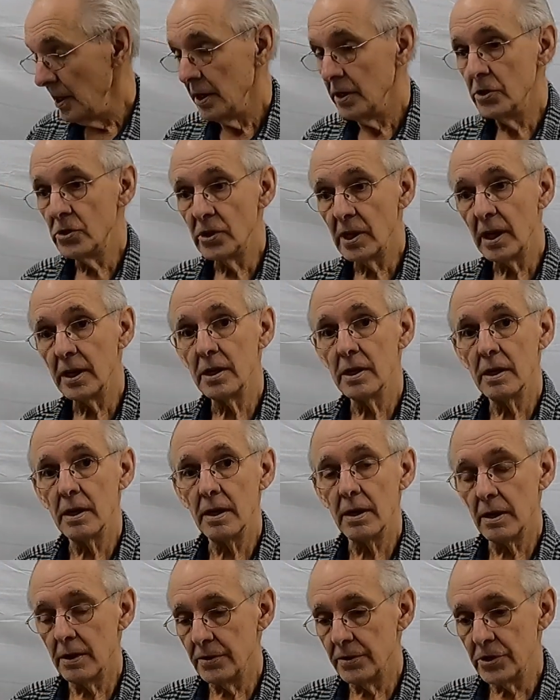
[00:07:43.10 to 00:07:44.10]
is that
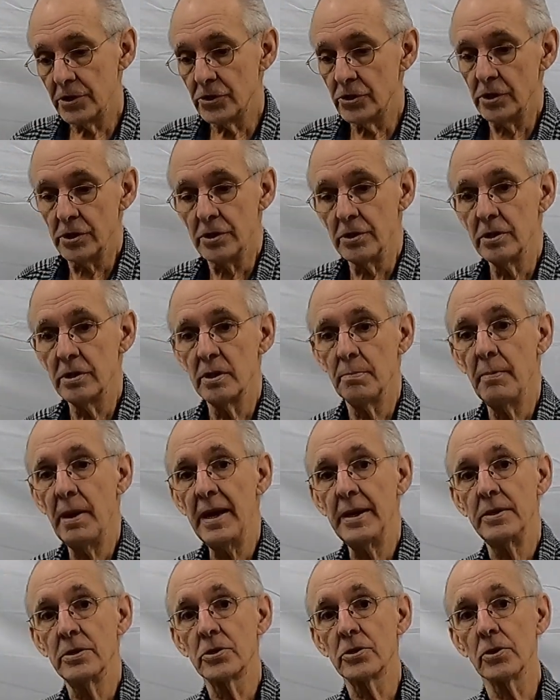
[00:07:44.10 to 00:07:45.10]
this isn't the
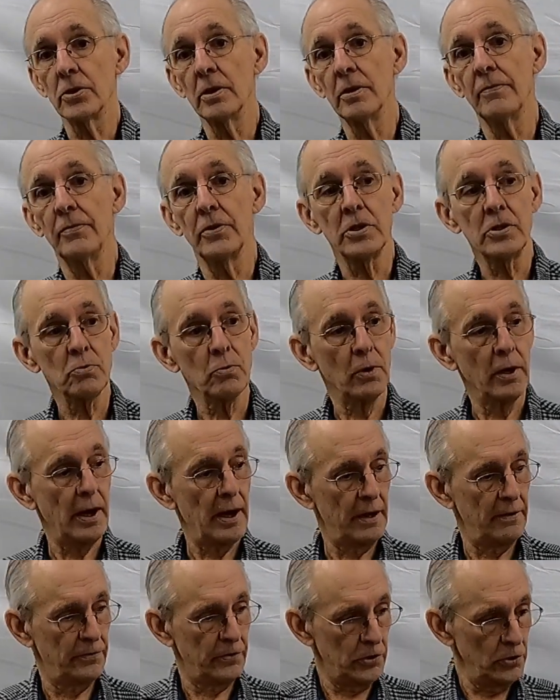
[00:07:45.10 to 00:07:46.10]
main service where I
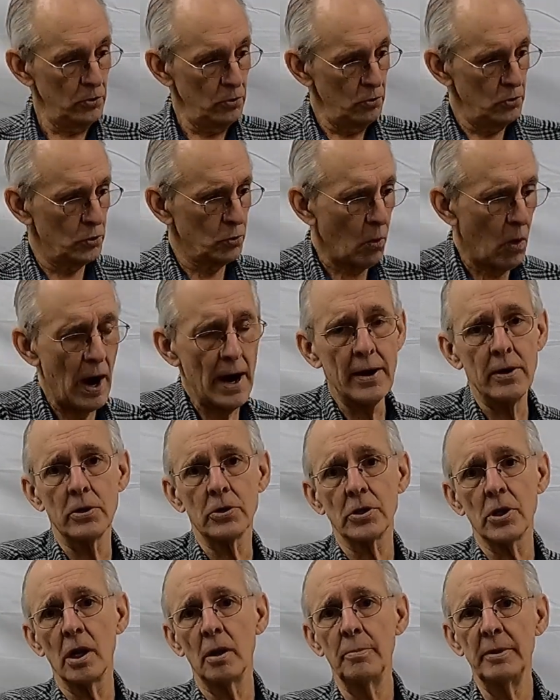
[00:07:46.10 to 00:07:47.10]
have huge
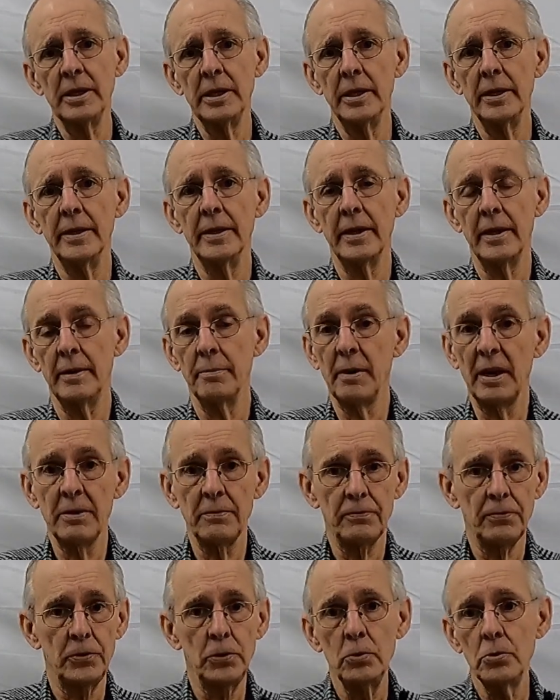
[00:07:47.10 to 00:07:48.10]
wires coming in and my
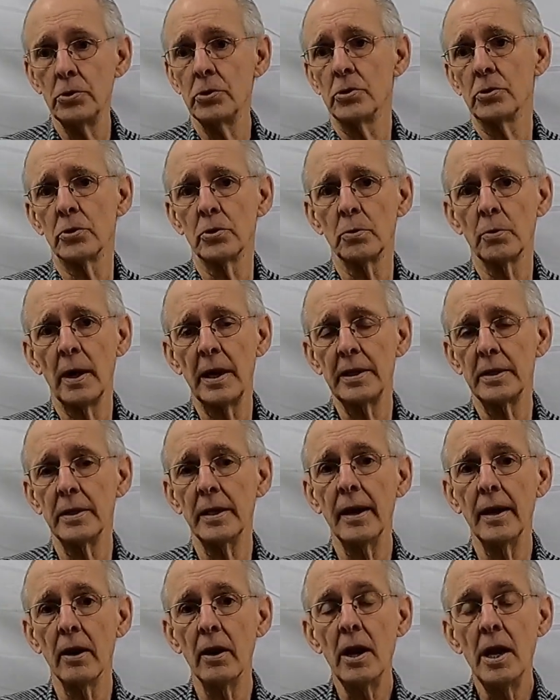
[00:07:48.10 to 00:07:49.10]
fuses are right
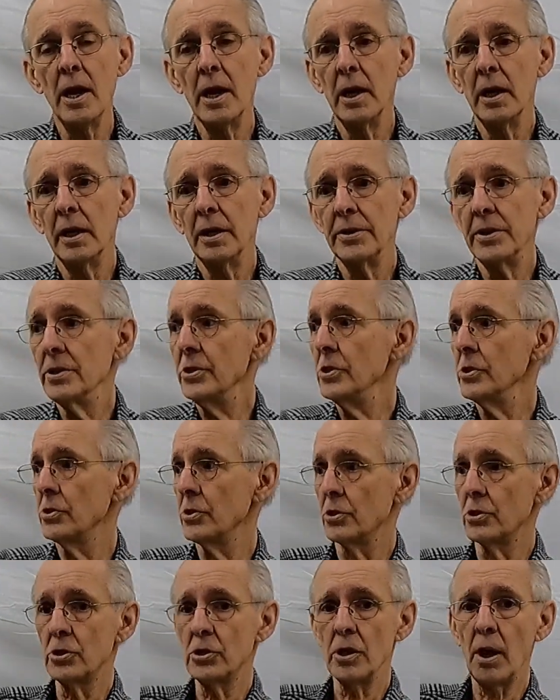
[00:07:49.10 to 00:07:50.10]
there. This
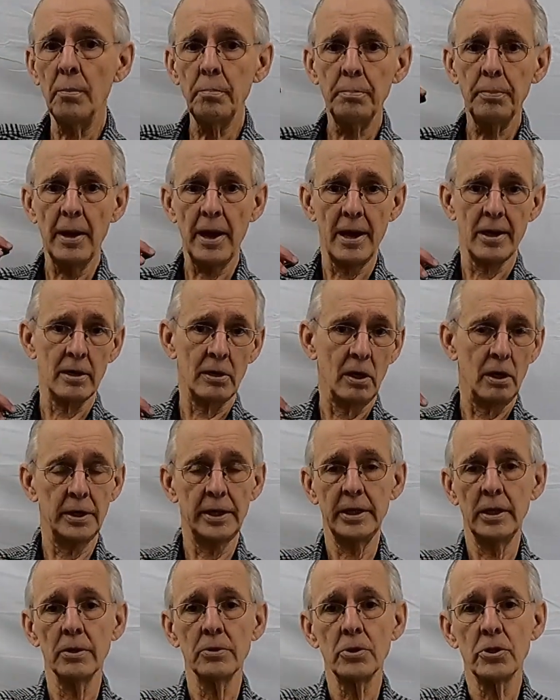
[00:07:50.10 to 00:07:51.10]
is a sub panel on
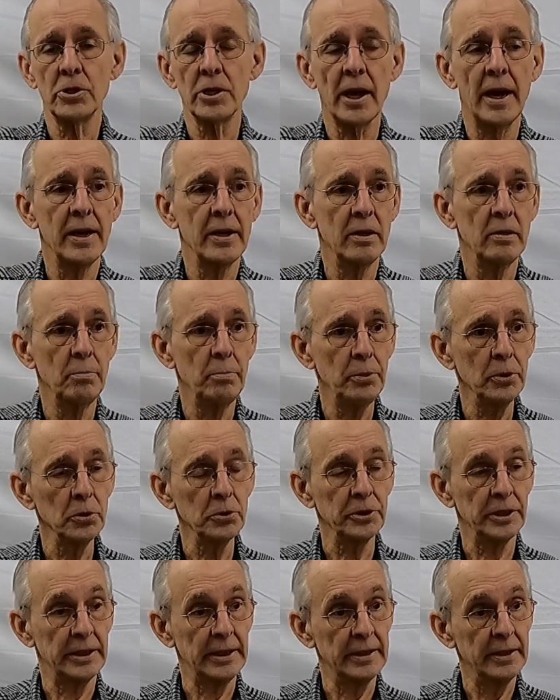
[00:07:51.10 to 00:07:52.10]
the other side of the
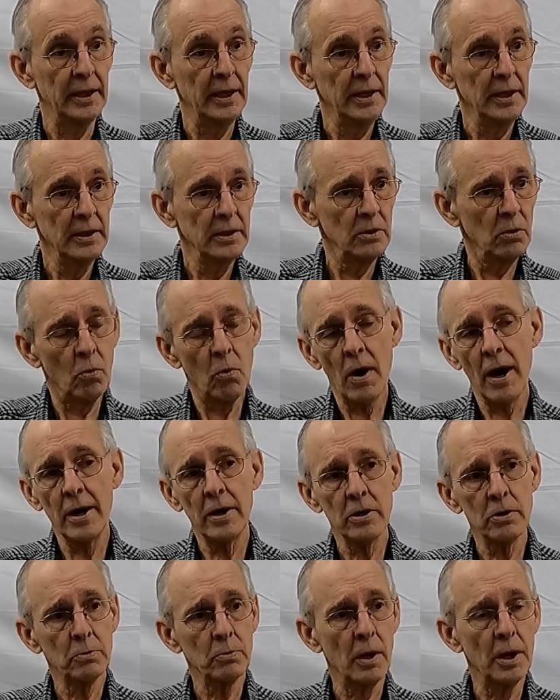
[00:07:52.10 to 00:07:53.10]
building. The
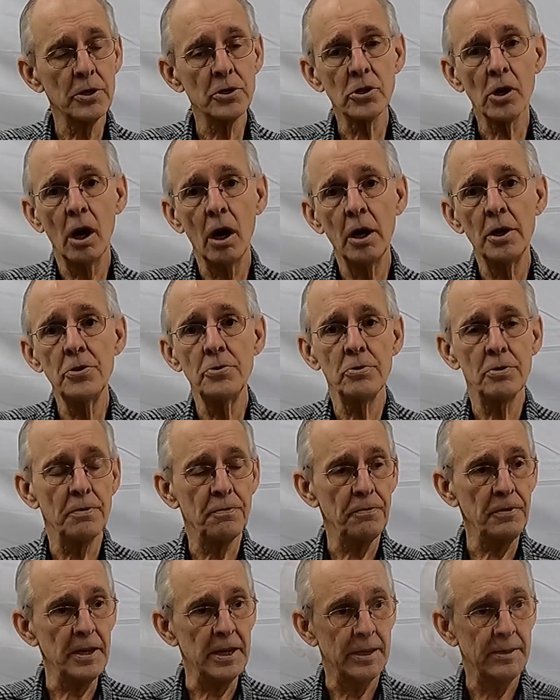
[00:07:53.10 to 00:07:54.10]
wire runs 100
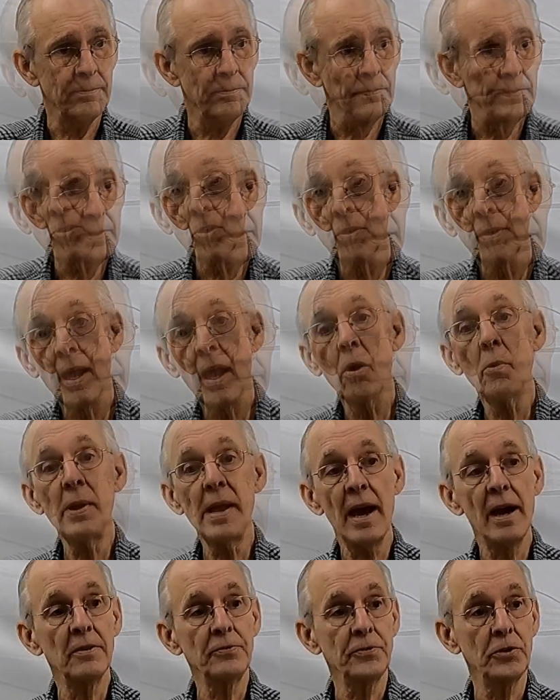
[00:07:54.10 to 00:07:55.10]
feet. So now
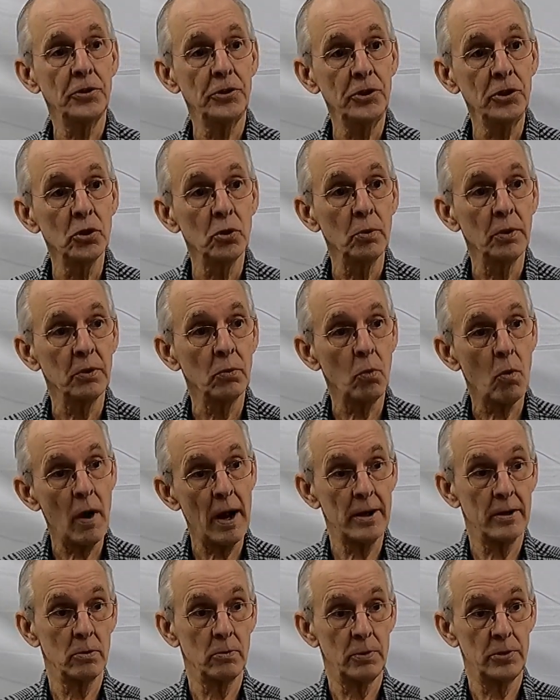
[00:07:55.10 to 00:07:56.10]
we have to deal with
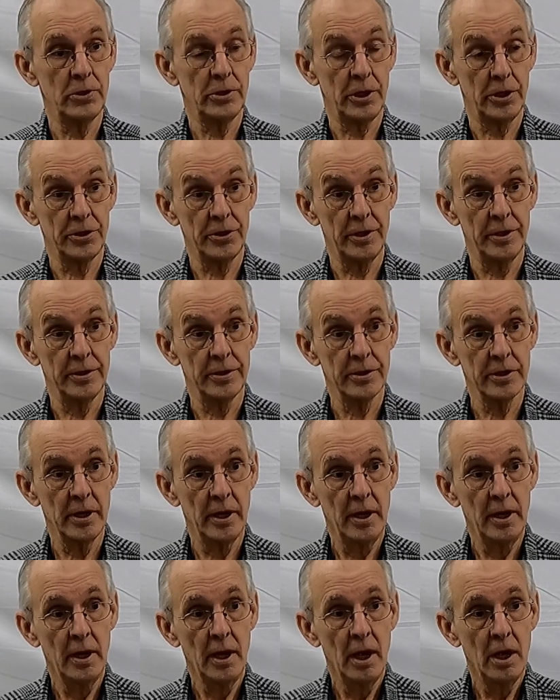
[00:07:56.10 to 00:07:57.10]
wire resistance.
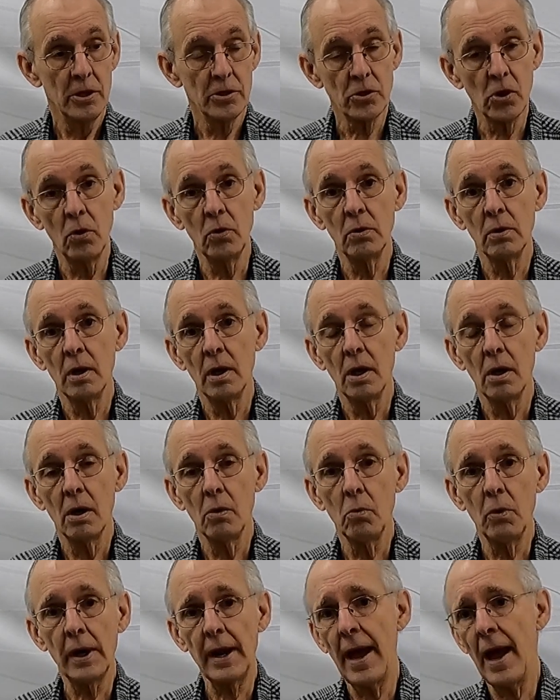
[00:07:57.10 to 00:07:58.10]
So
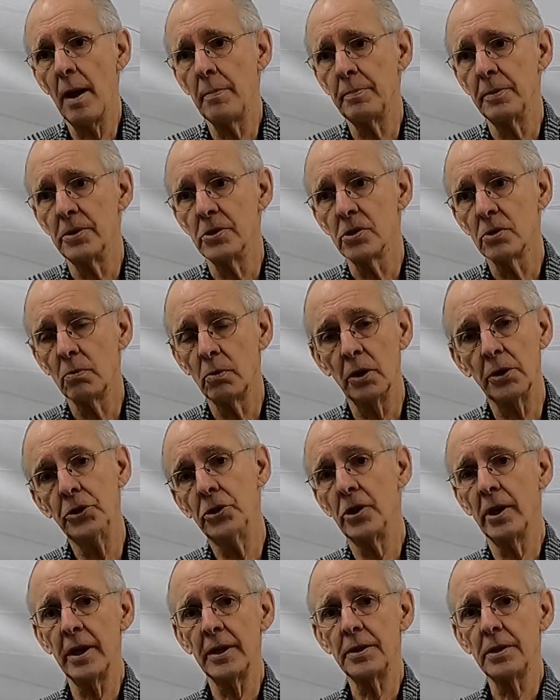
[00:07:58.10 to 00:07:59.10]
what happens? Well,
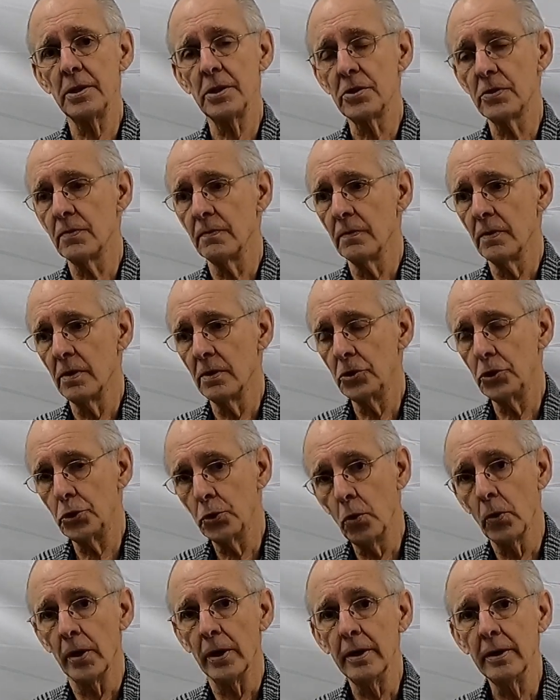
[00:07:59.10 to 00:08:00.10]
you get this
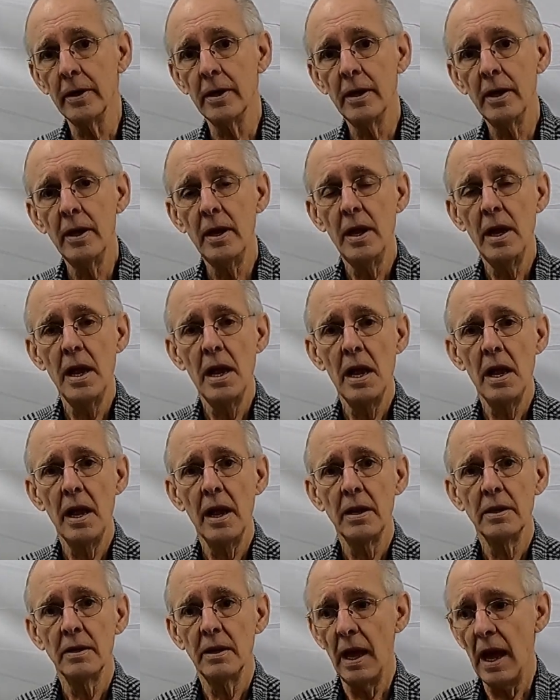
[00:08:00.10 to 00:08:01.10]
short
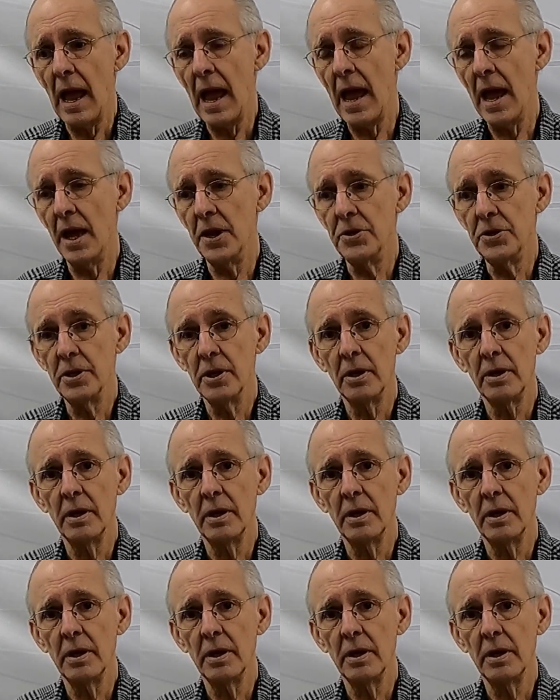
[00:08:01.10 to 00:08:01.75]
and